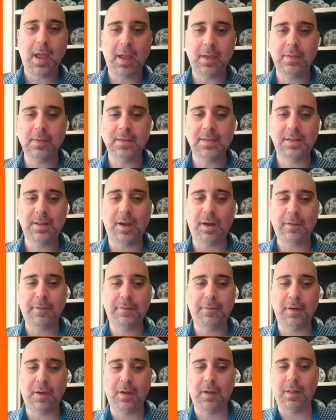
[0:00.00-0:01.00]
and the stock
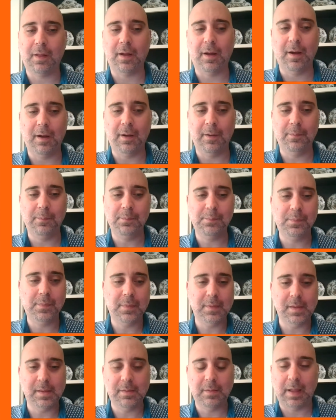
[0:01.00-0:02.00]
fell um,
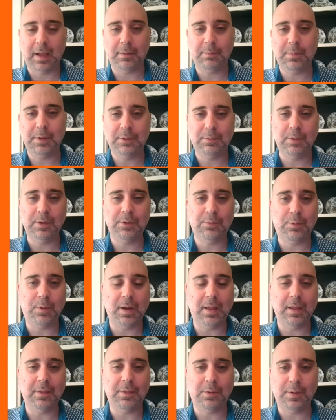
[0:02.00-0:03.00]
like between
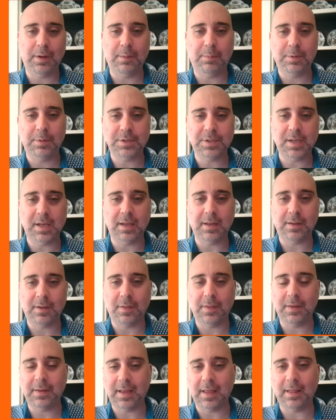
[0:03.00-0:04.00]
twenty and thirty percent
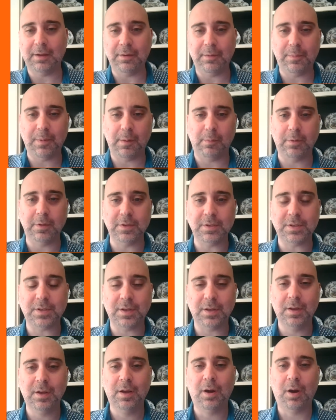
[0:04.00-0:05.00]
on the day that we
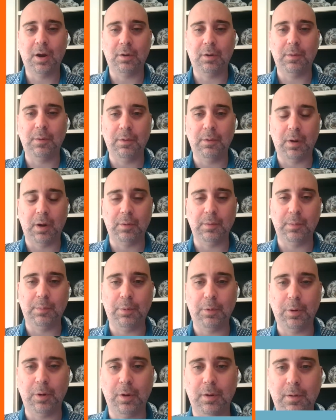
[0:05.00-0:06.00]
published our our
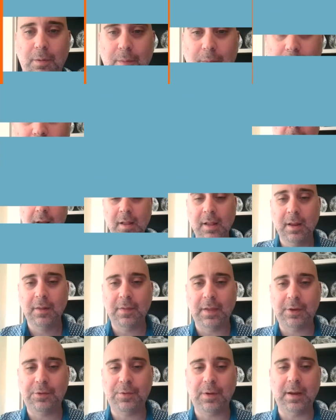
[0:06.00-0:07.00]
report.
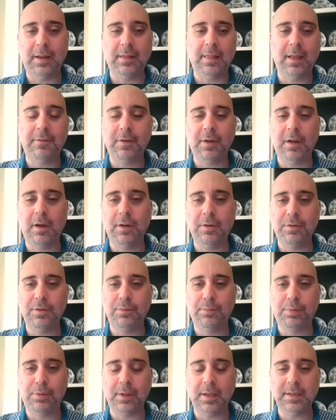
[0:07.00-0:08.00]
They trained eleven
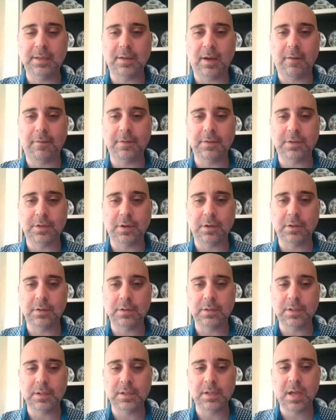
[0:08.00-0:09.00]
hundred police
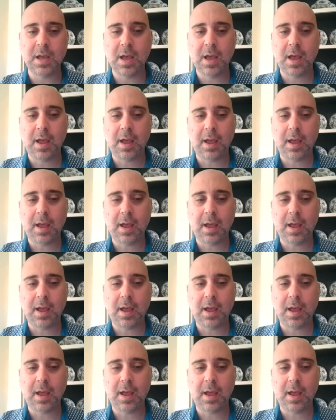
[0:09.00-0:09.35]
officers